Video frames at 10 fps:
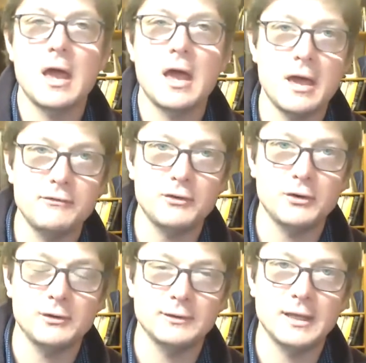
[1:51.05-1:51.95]
F
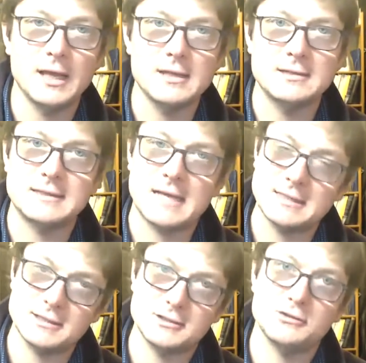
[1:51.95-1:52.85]
chord, and
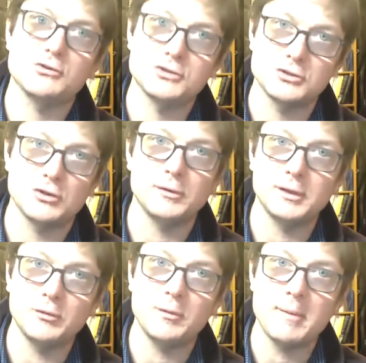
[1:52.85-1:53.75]
that's your story
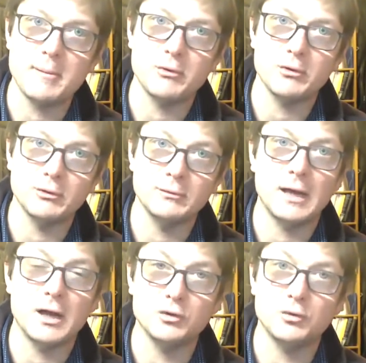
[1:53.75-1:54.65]
to remember
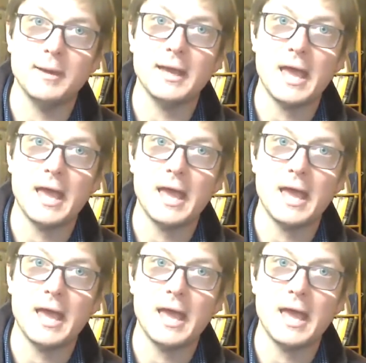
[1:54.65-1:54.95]
how to make